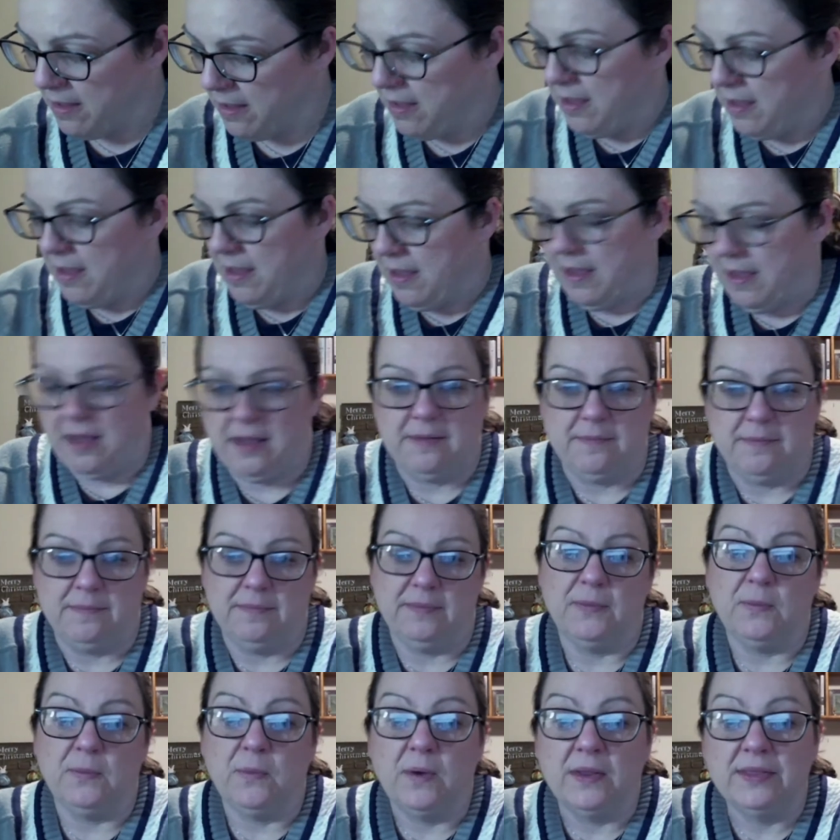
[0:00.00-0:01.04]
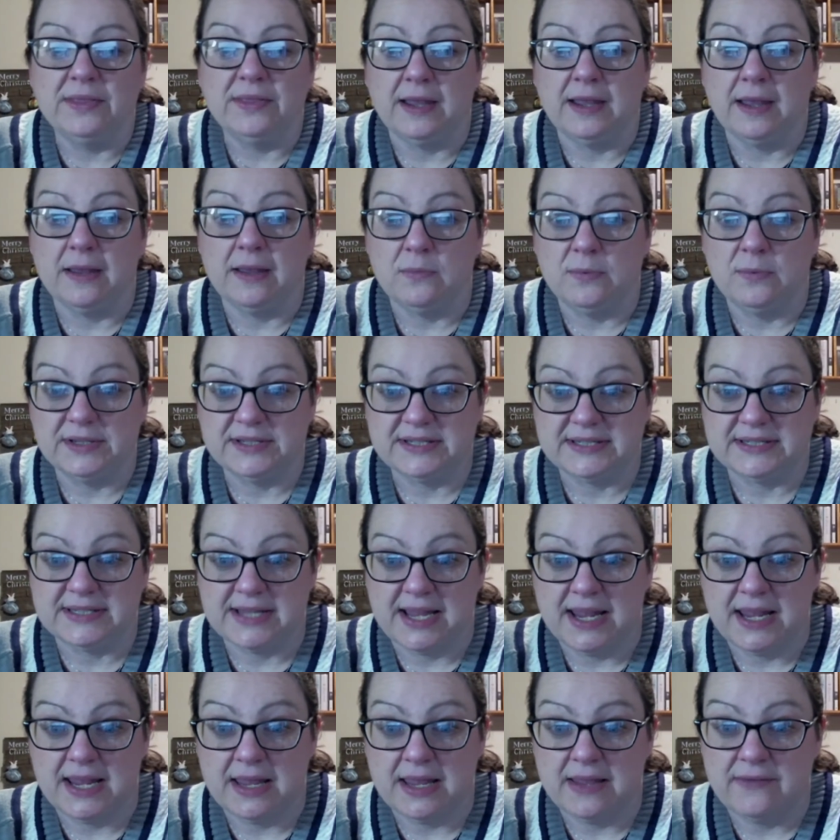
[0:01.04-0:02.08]
The one thing I will
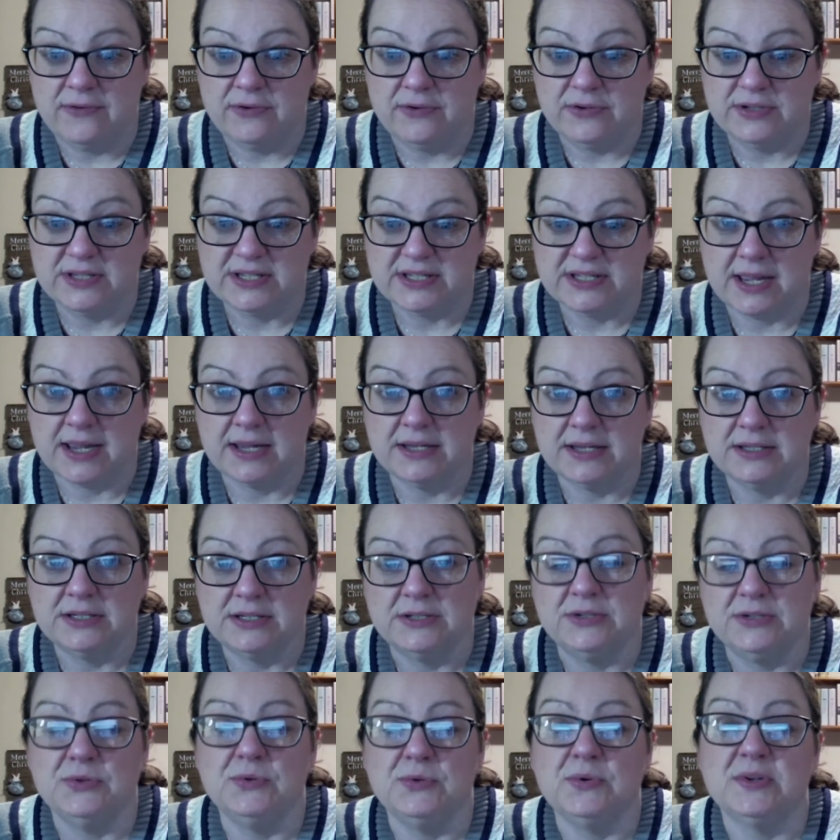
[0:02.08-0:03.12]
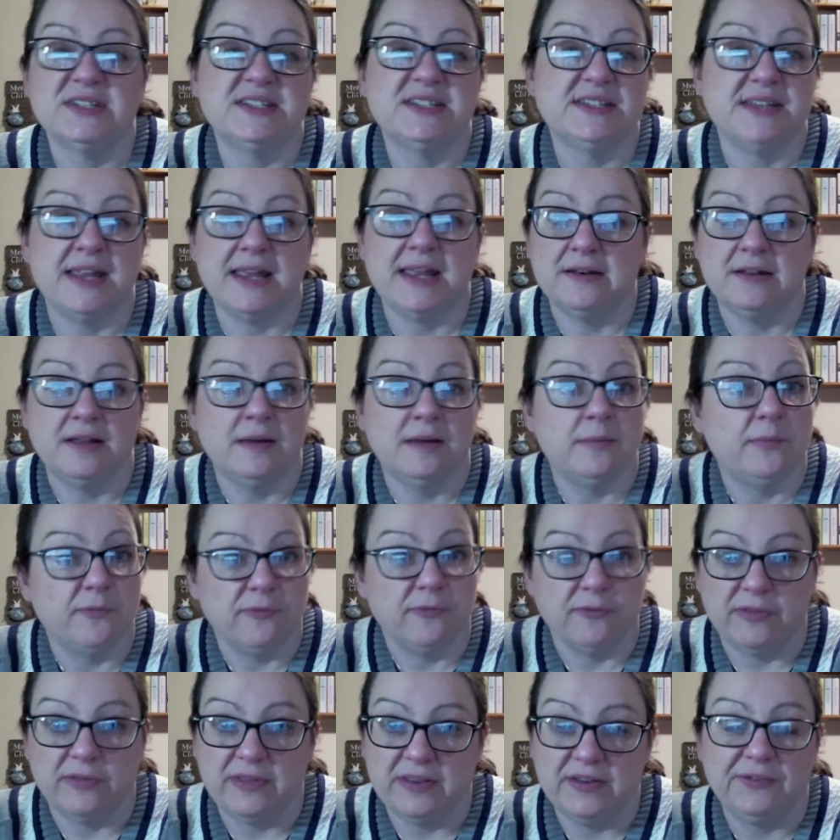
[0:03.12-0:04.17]
say, if you decide to do a stand-up for
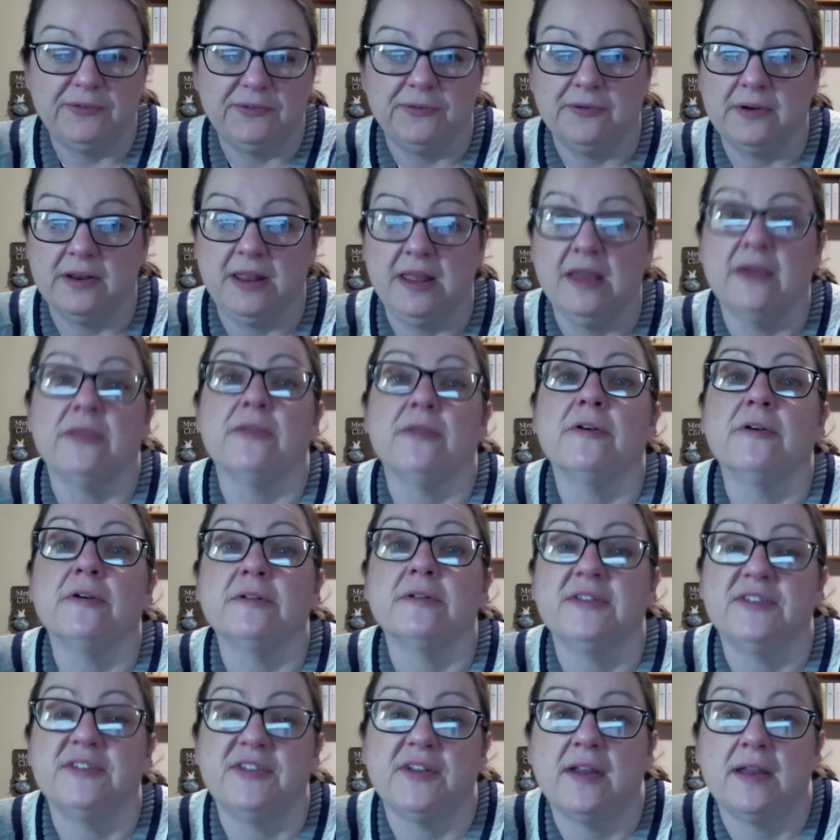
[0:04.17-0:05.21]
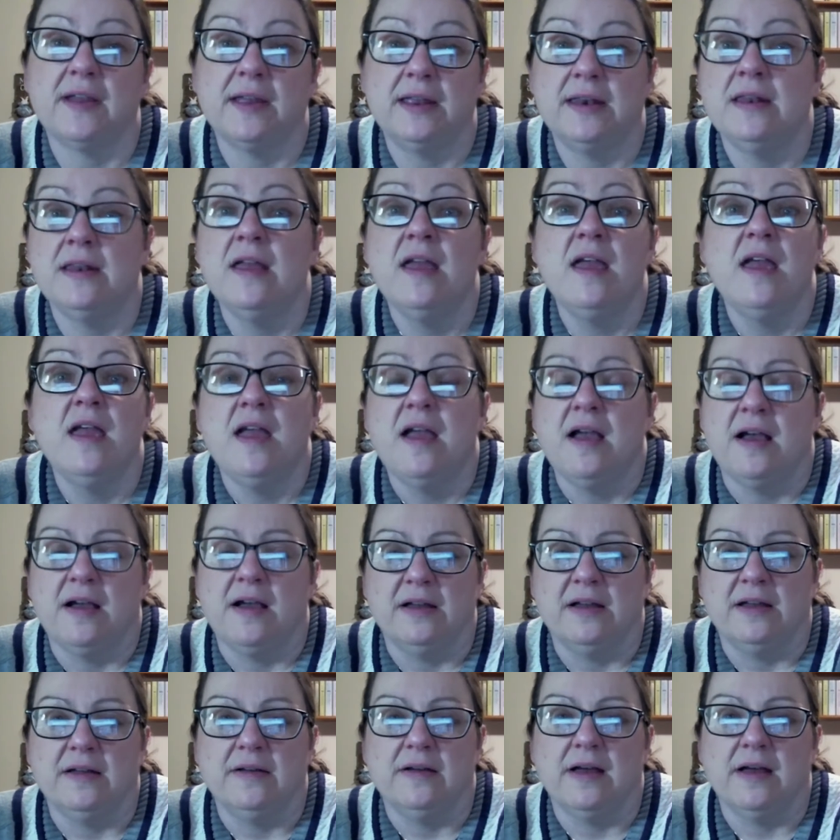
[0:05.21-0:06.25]
this or any other design,
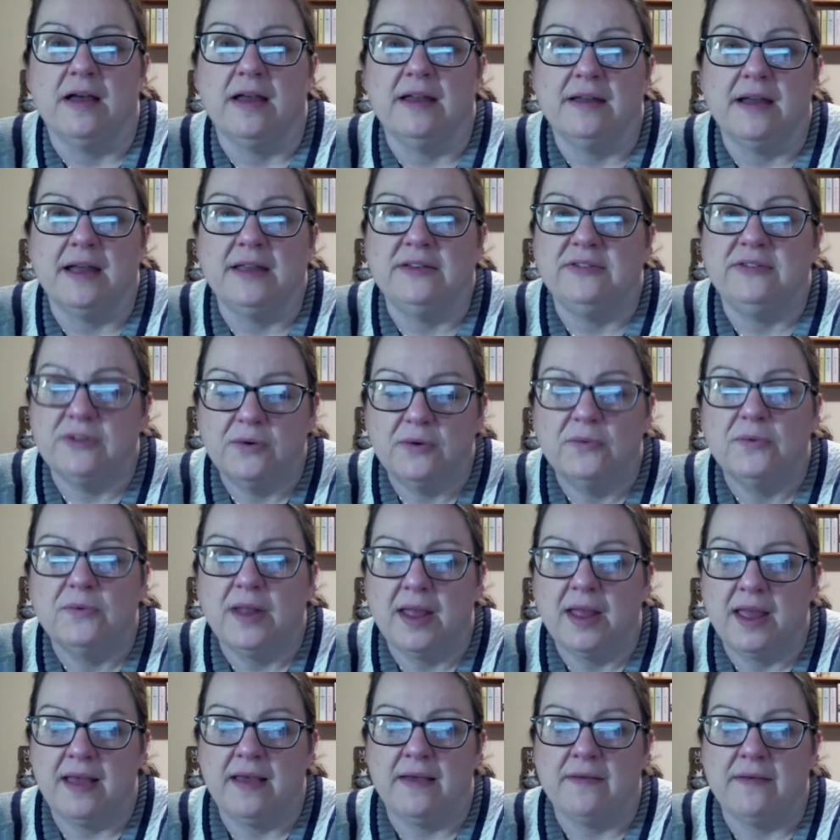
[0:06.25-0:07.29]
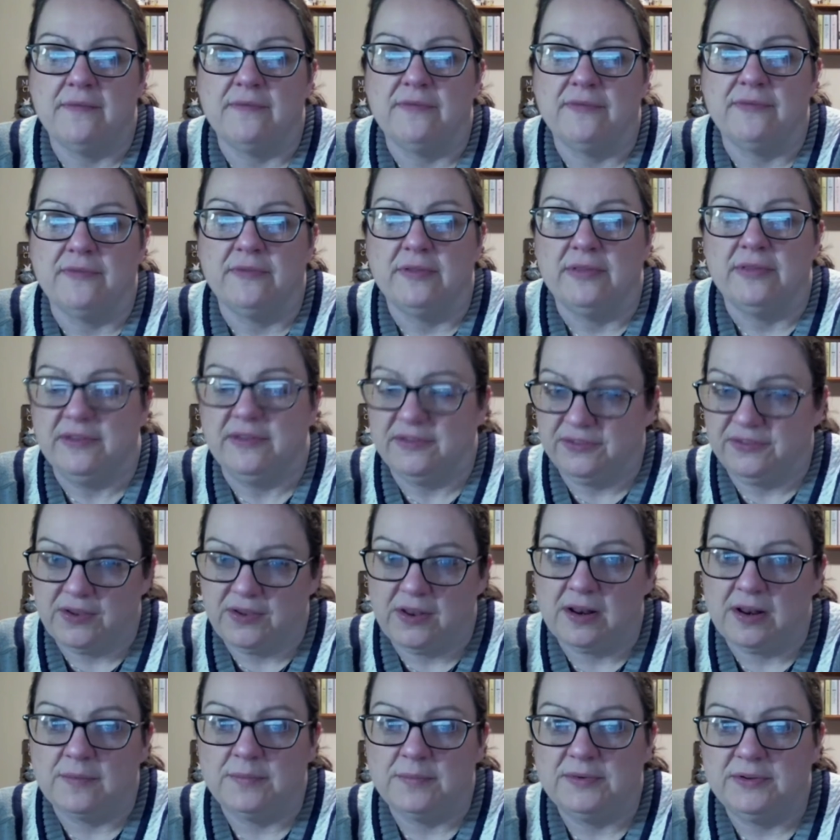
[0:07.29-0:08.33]
I don't have the
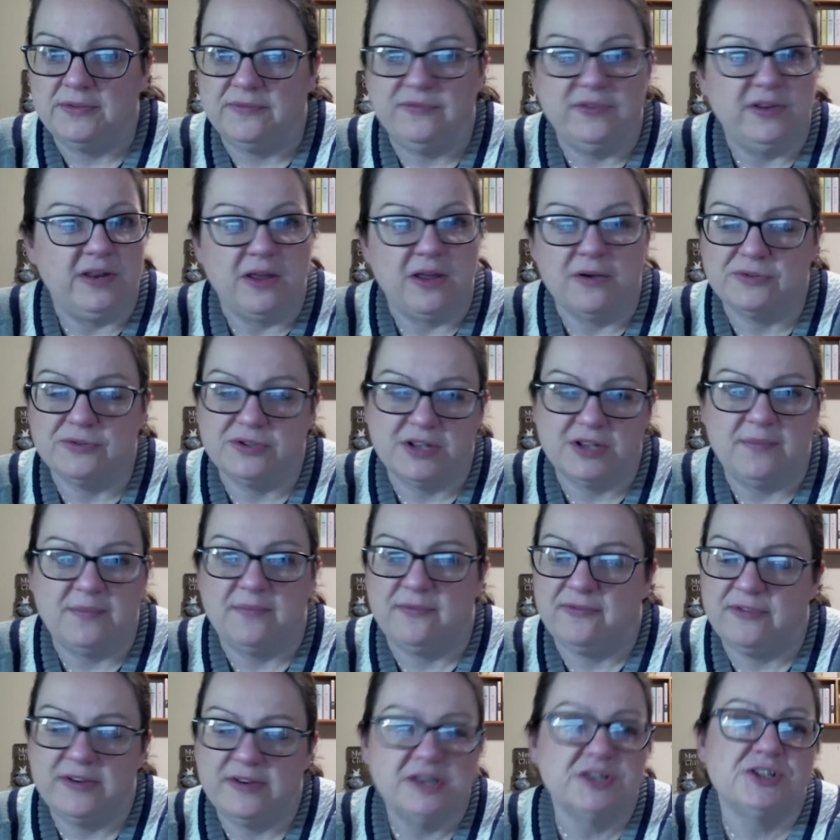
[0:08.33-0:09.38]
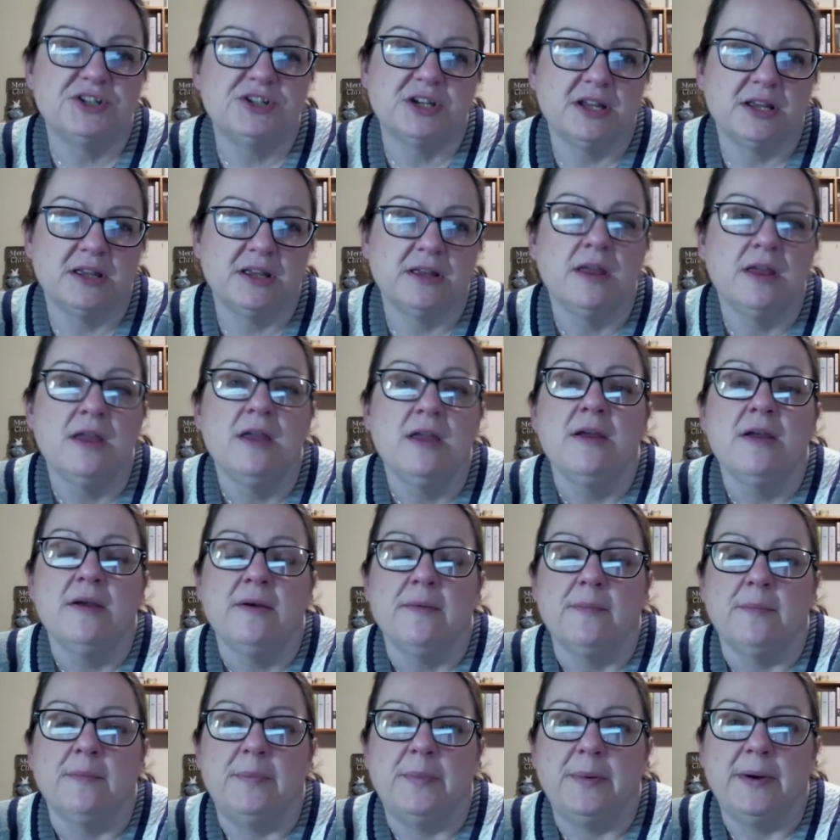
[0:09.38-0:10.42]
setup to videotape finishing,
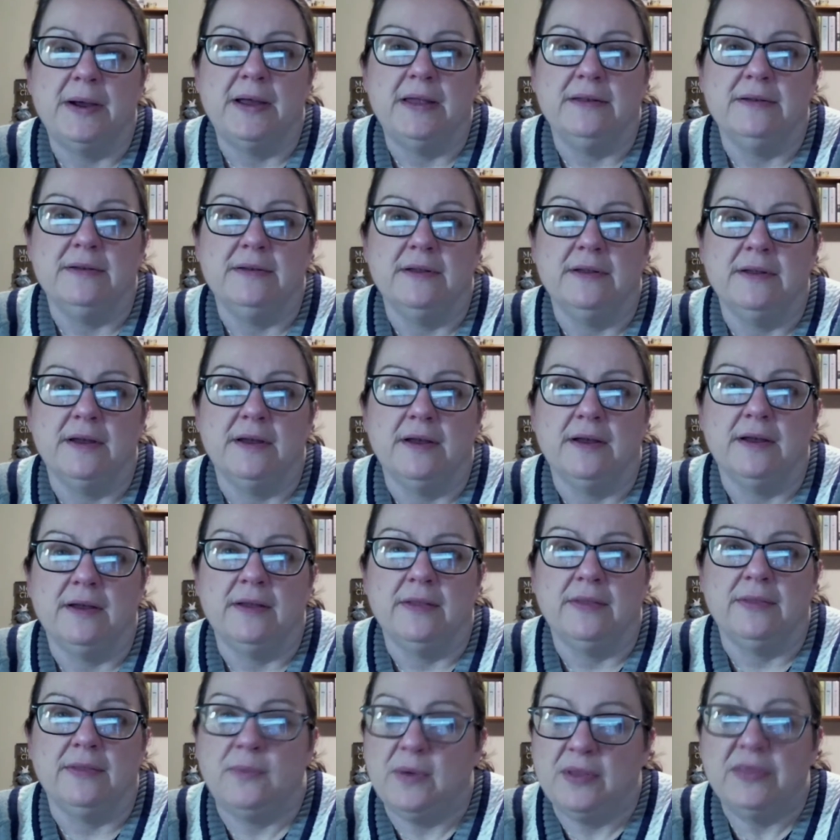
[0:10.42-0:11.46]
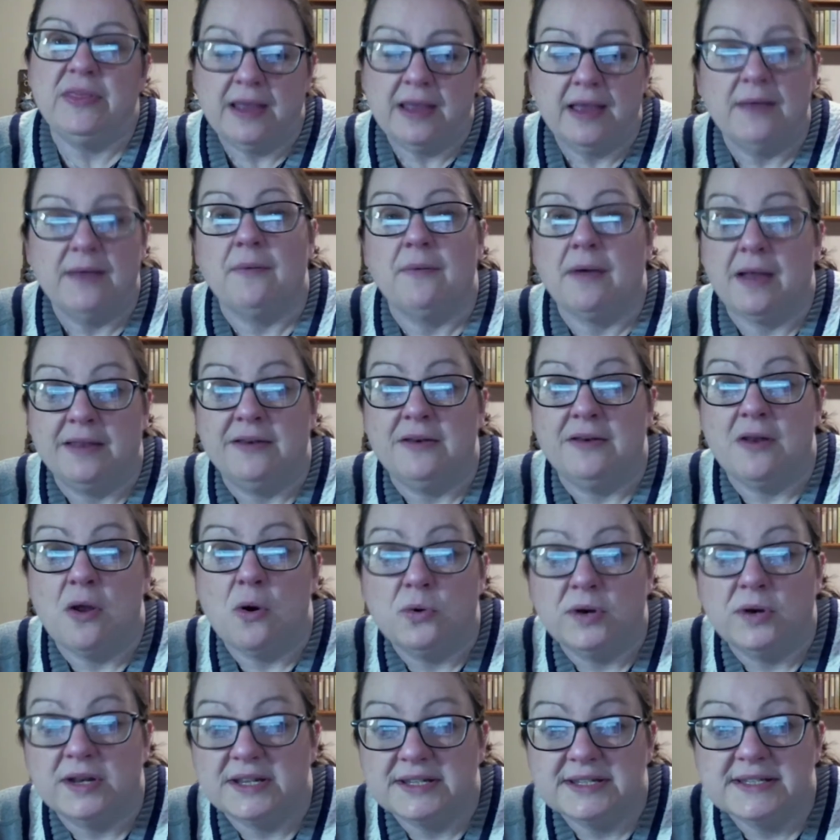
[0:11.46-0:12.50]
but the one thing I
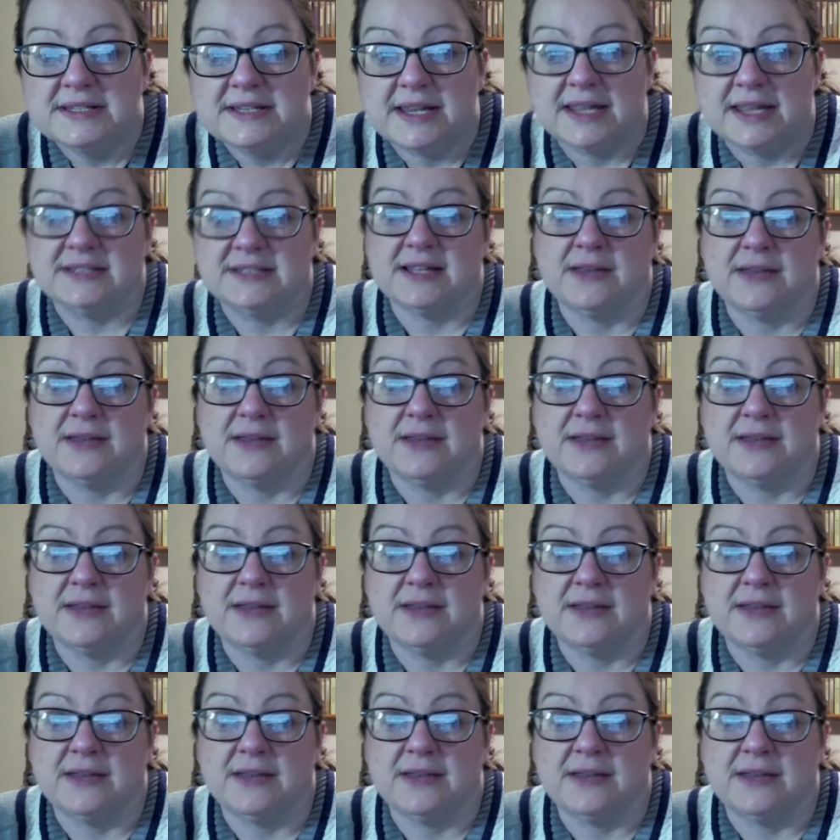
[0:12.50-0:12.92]
noticed as I was